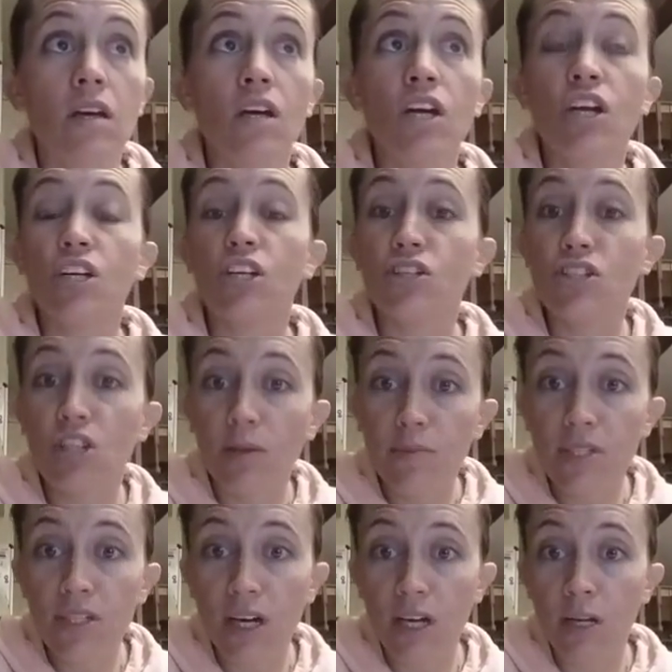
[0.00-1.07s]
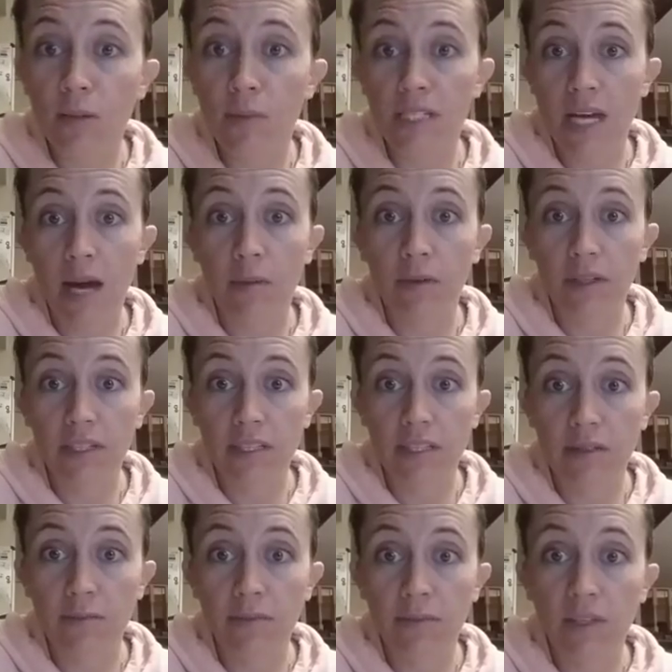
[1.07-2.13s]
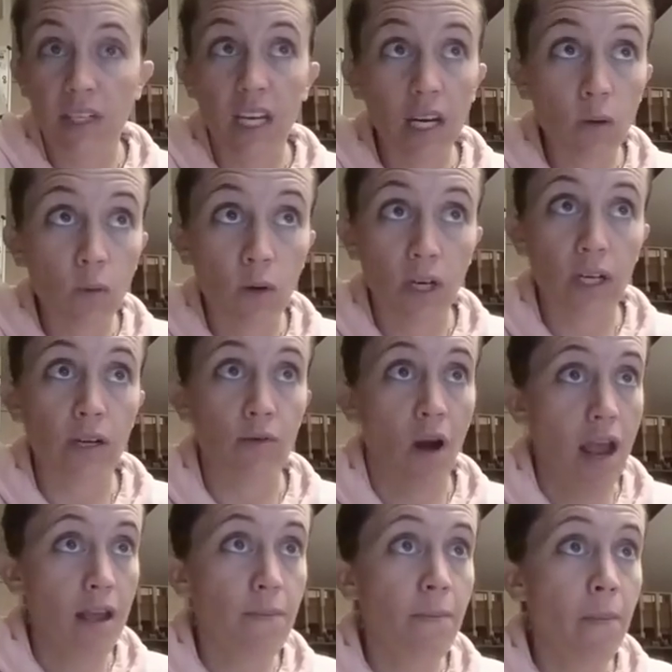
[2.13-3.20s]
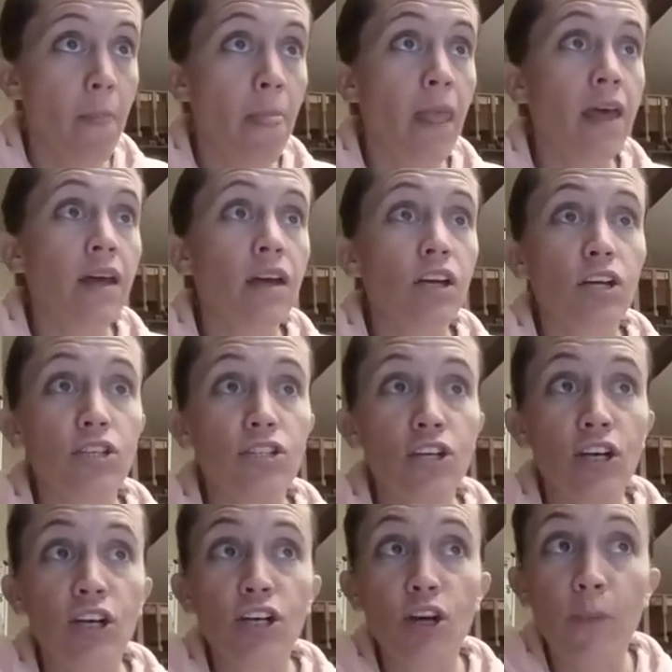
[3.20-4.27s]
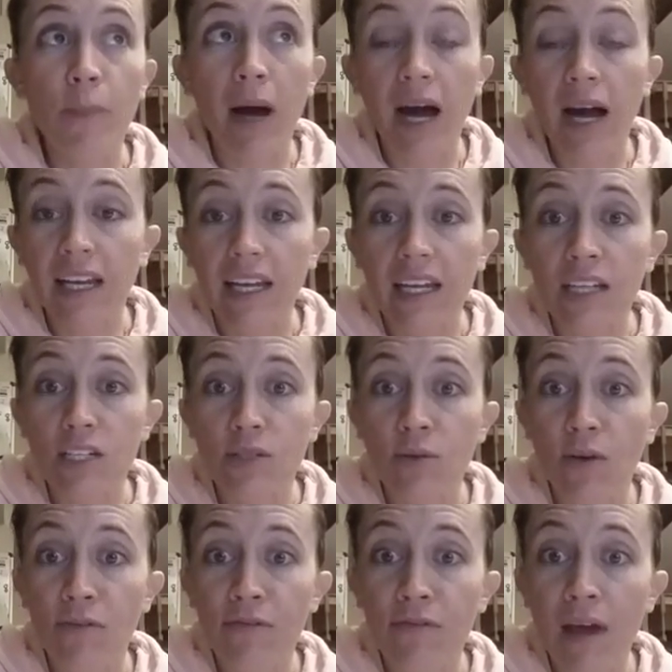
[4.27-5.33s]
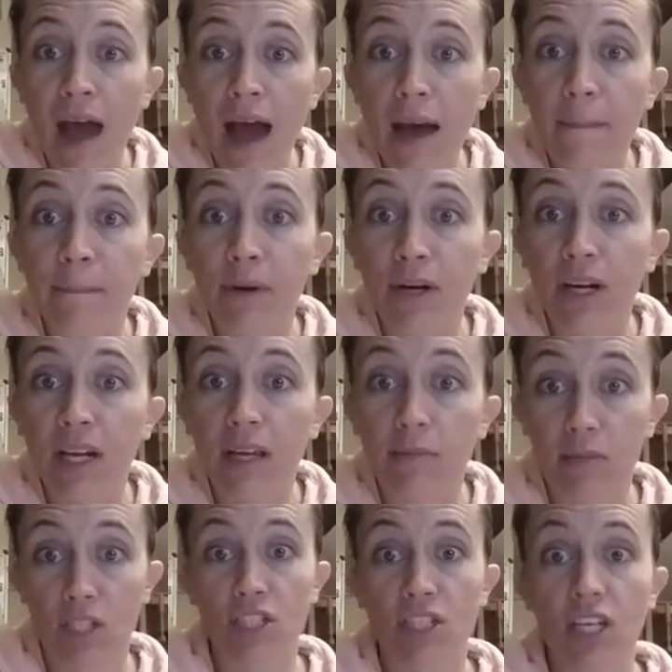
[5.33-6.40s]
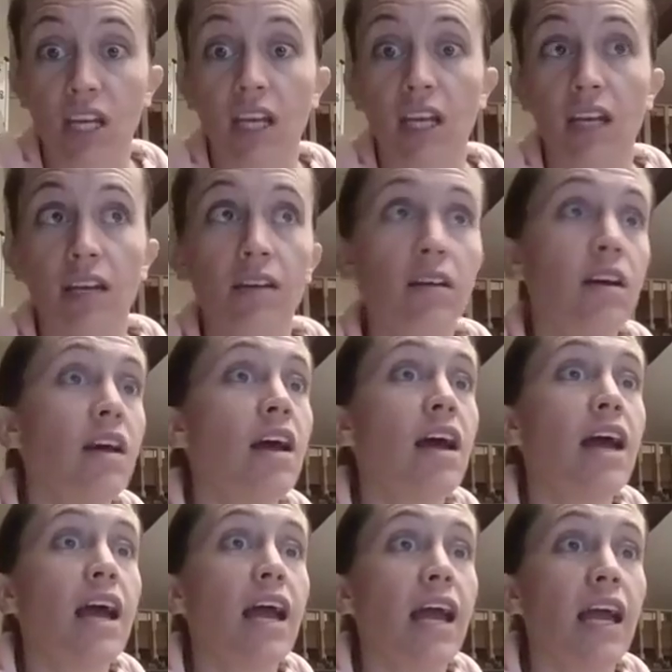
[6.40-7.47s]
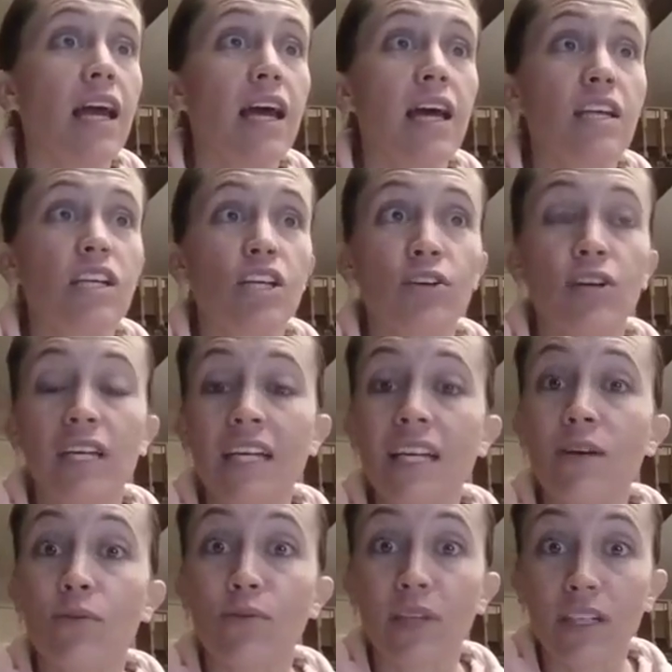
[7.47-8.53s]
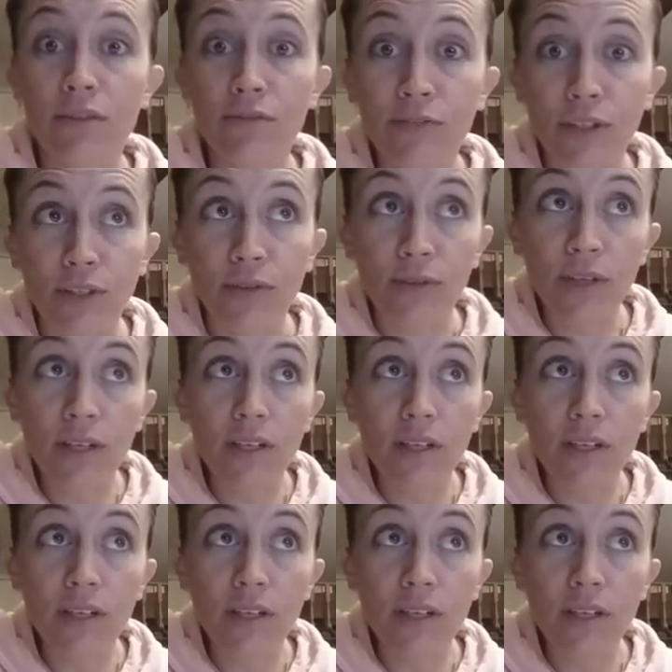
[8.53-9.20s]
You jumpstart your metabolism, you get it working right, you turn your body into a fat burning machine, and you're eating real food,